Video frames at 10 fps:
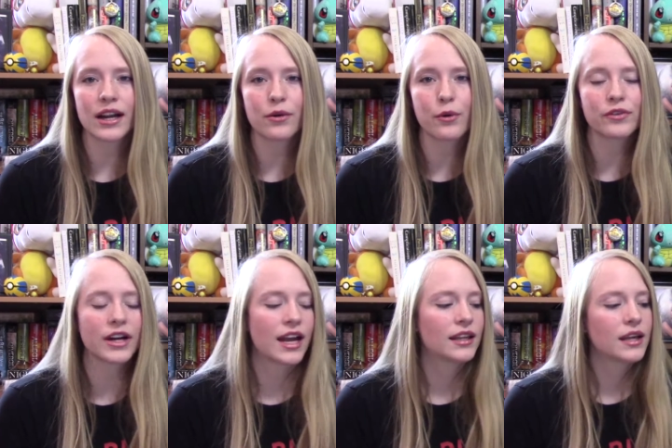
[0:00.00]
and over
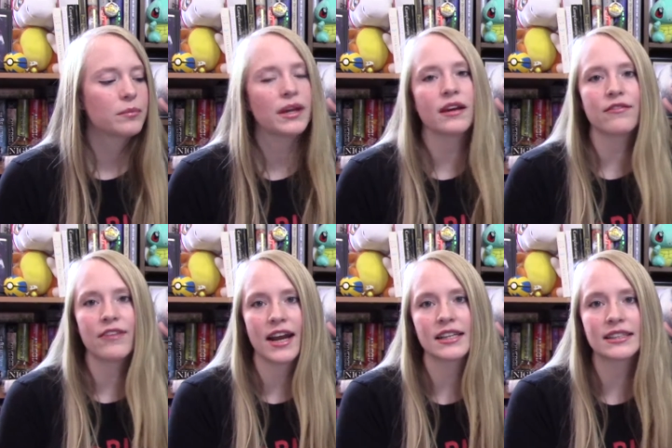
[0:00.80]
again like being in
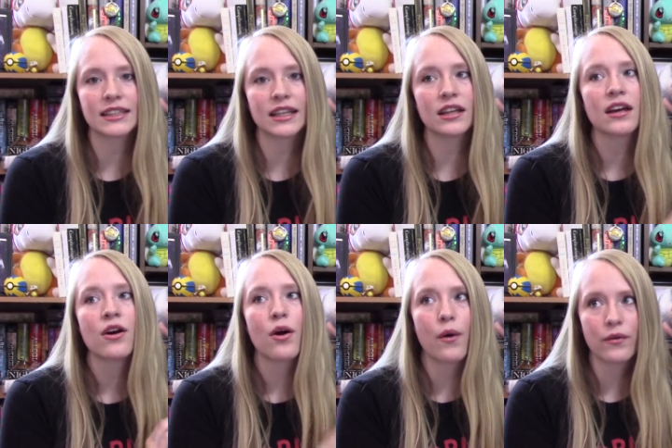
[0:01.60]
fantasy
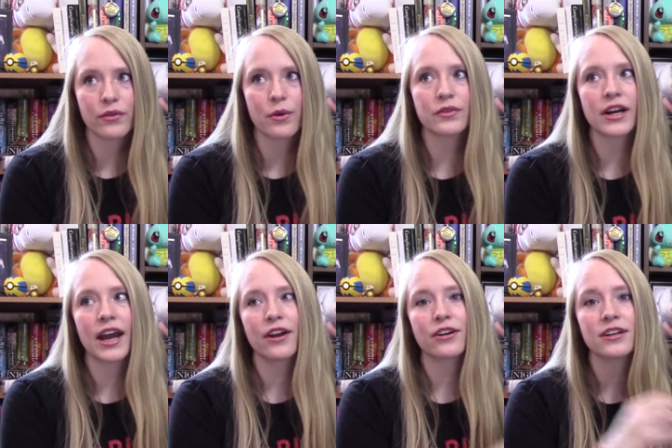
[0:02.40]
over and over
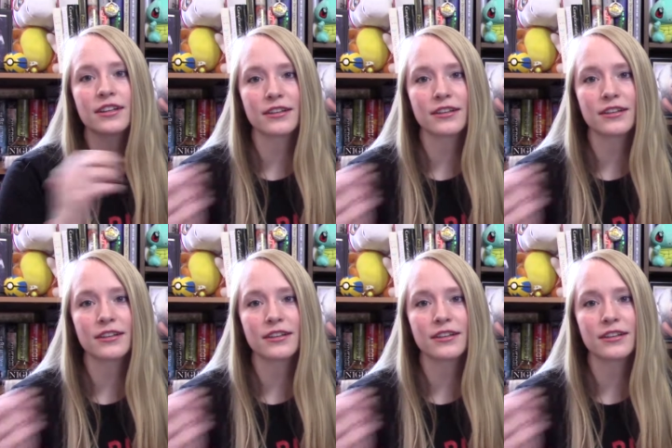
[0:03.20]
again or,